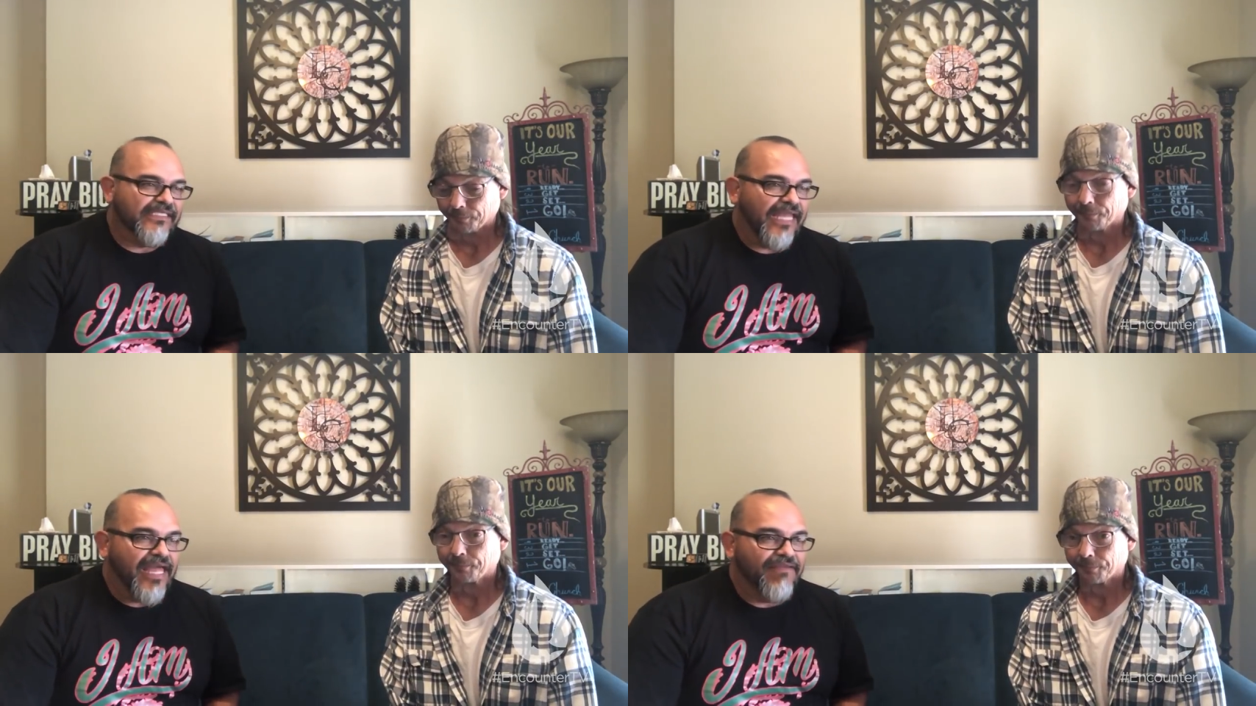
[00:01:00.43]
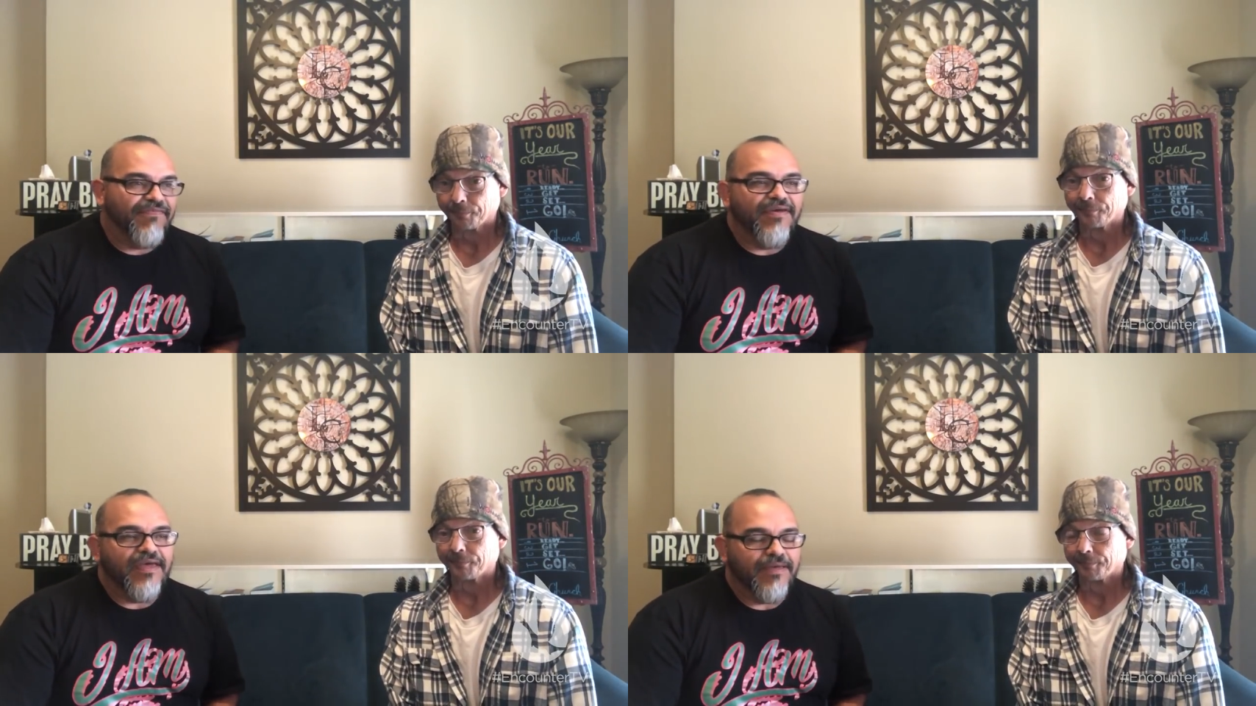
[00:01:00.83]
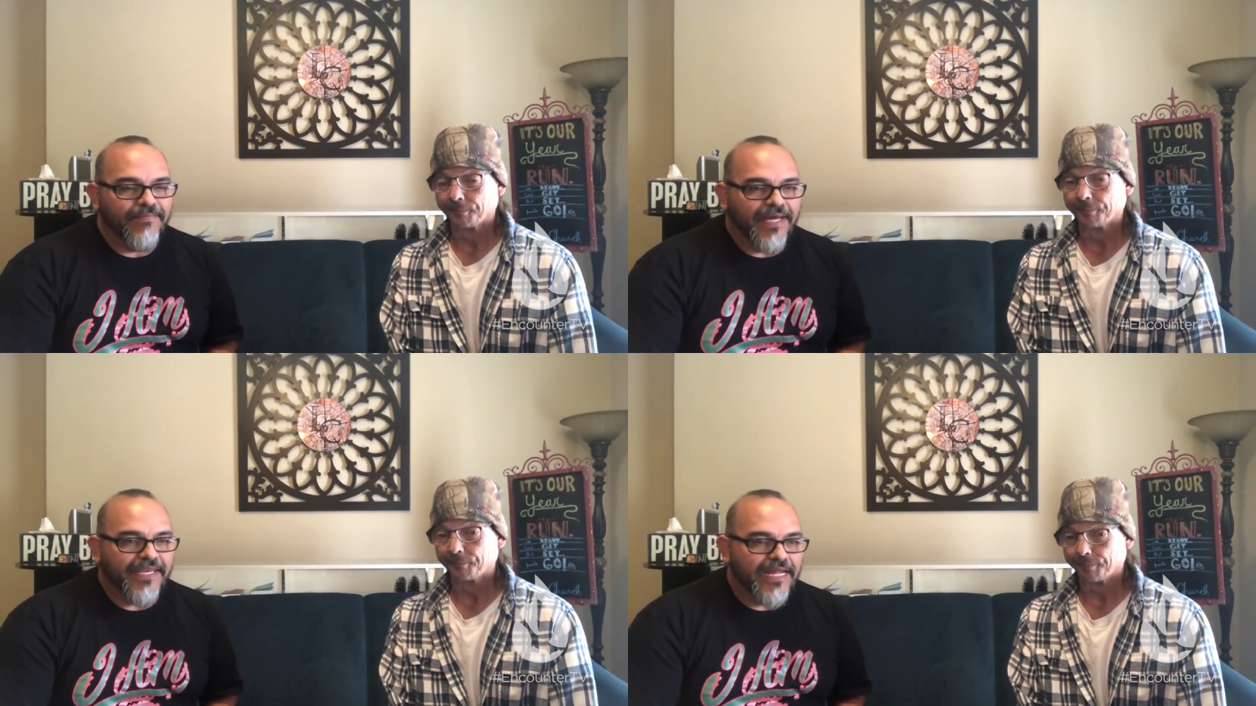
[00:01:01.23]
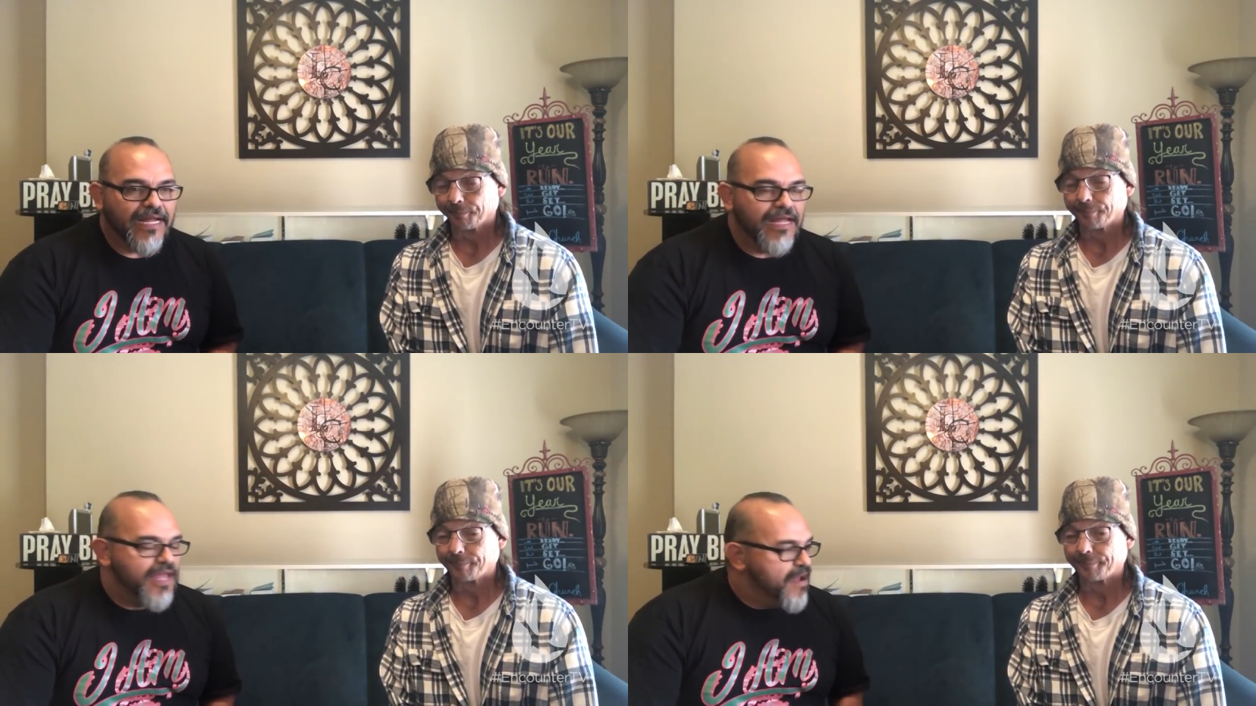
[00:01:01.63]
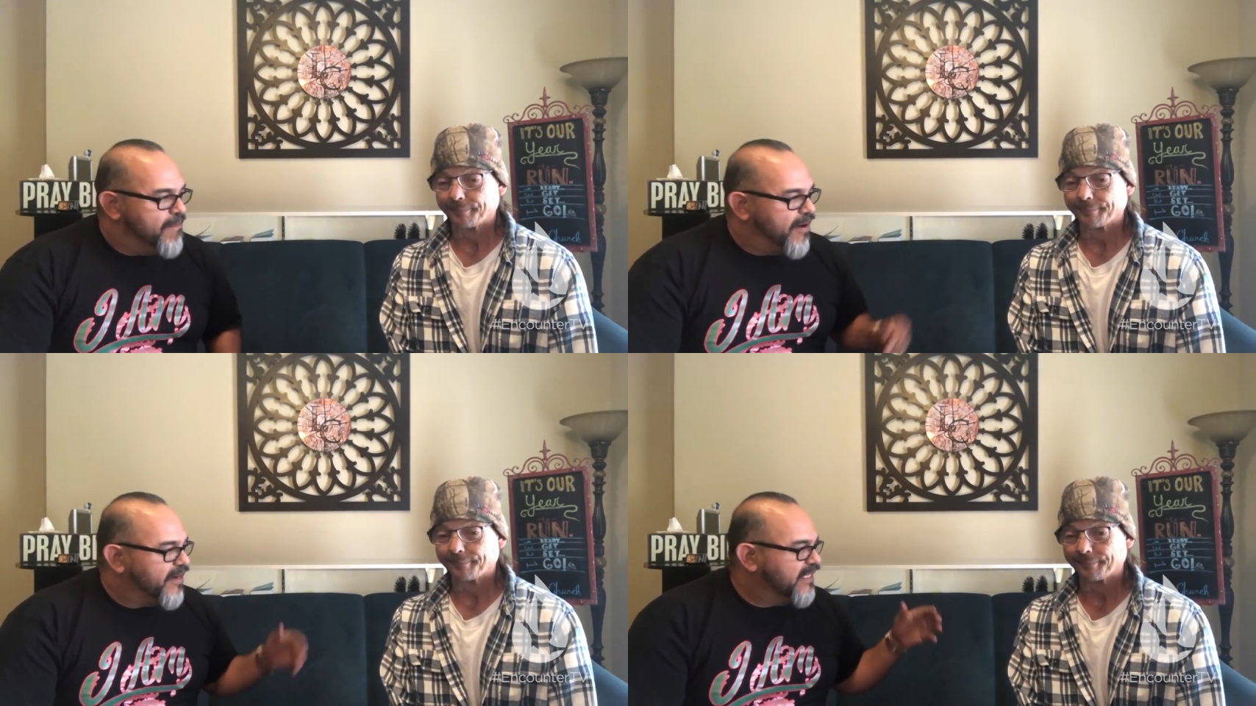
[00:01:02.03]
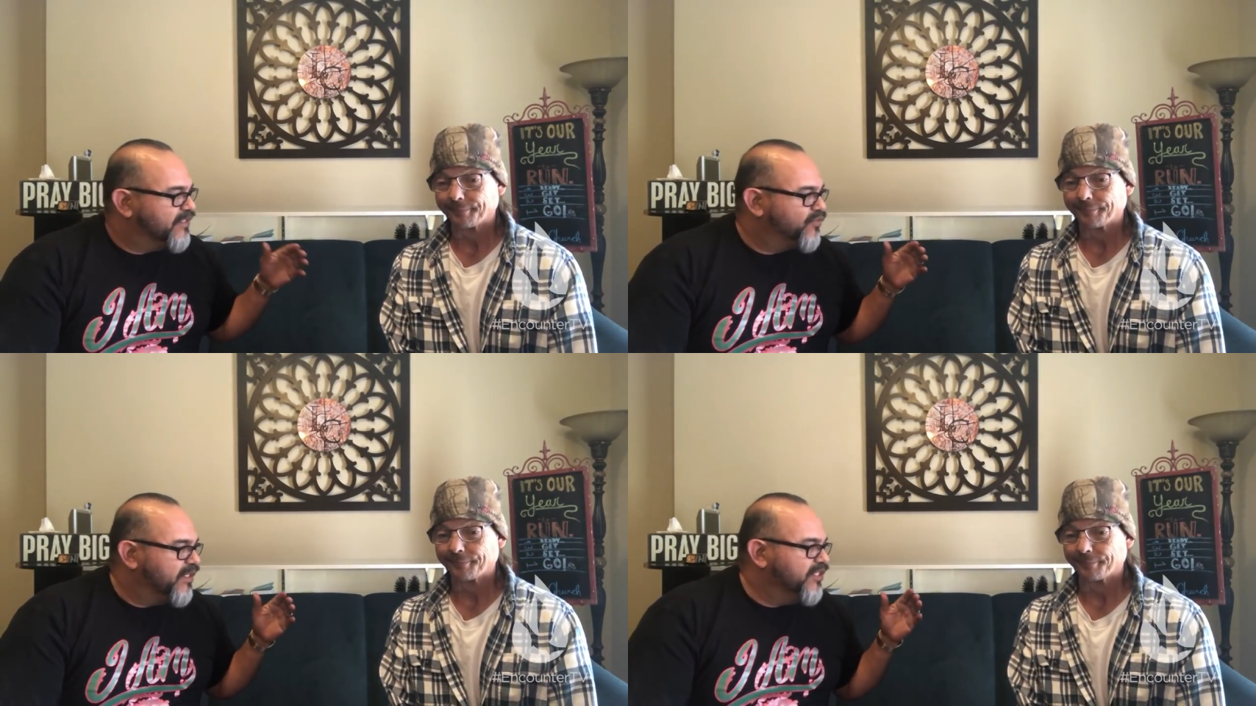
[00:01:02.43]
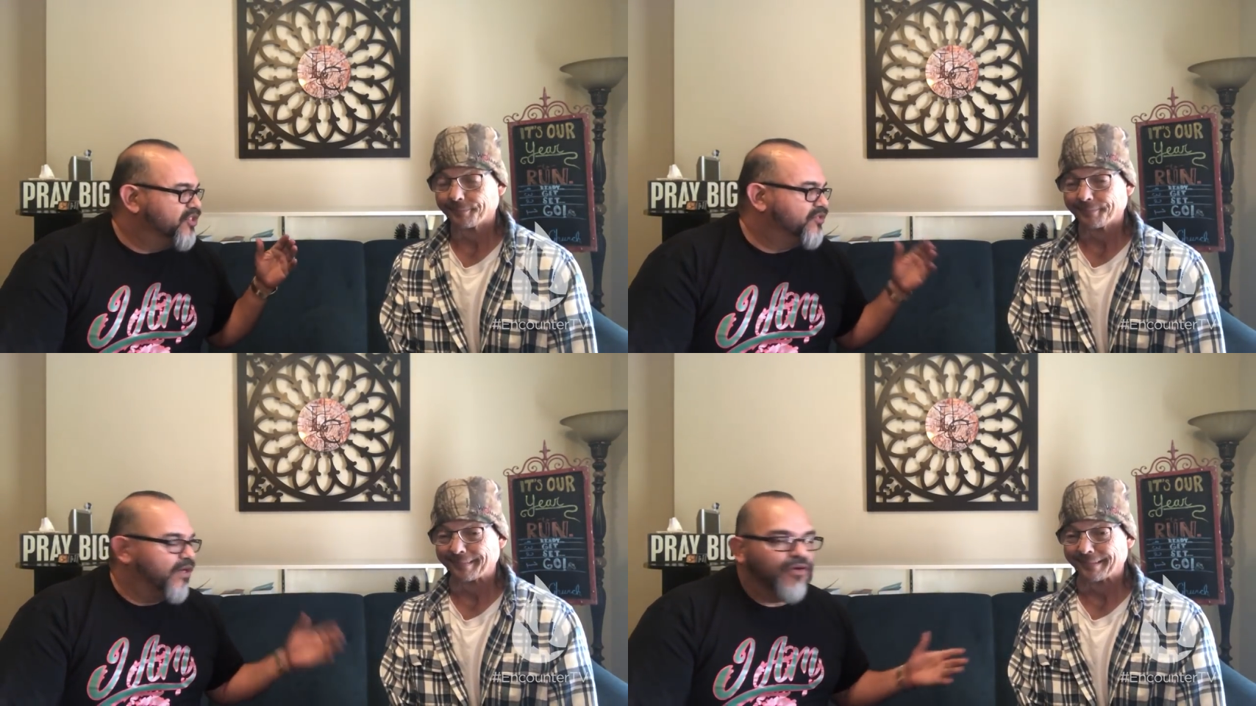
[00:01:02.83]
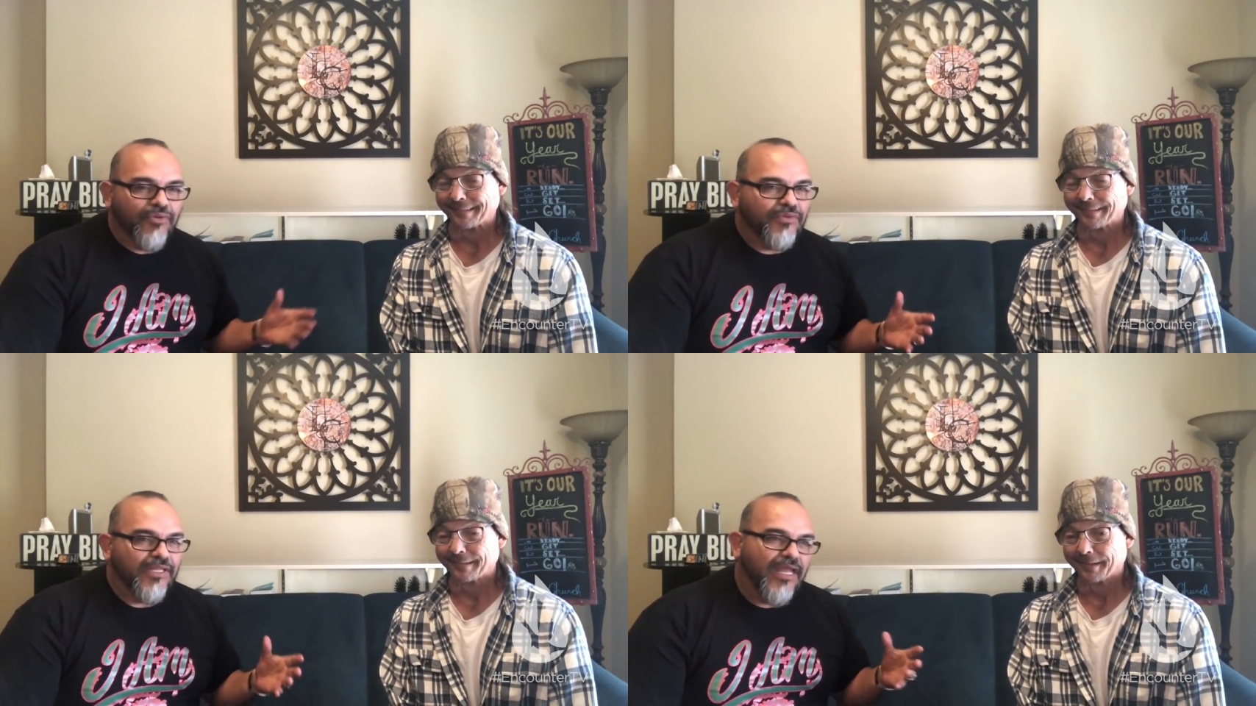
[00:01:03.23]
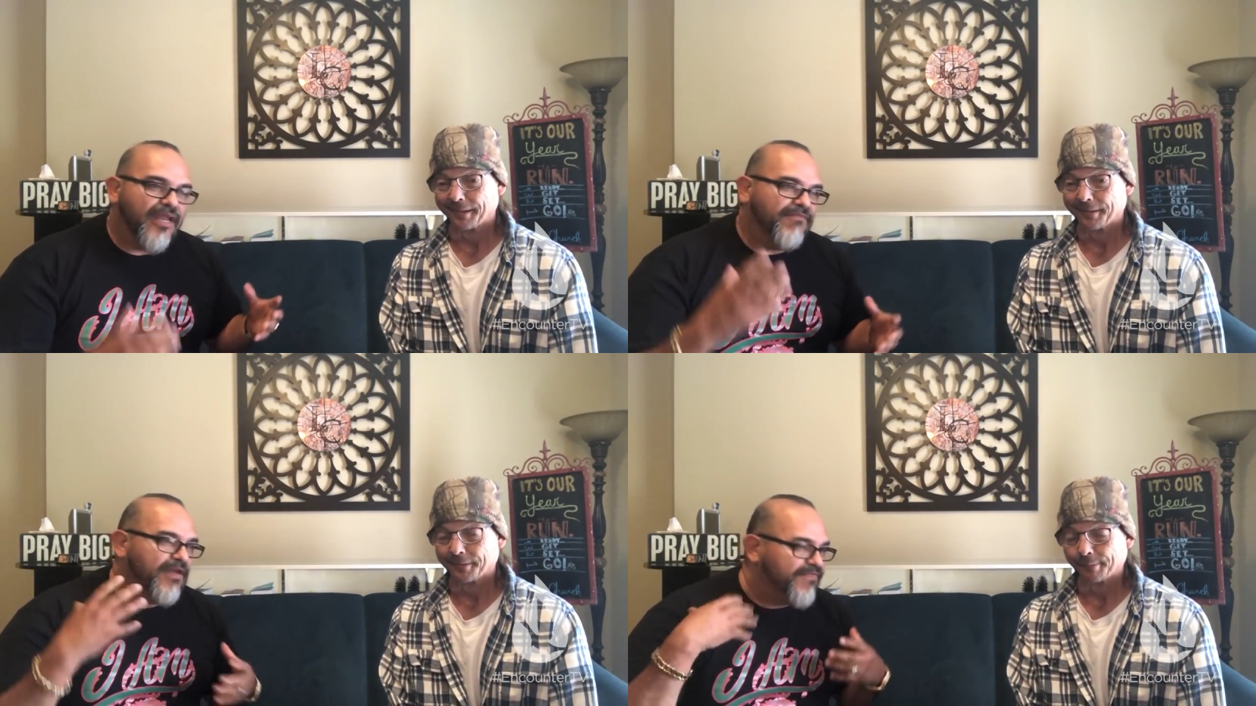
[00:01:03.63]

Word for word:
Speaker 1: his life. But Mark has really struggled with a lot of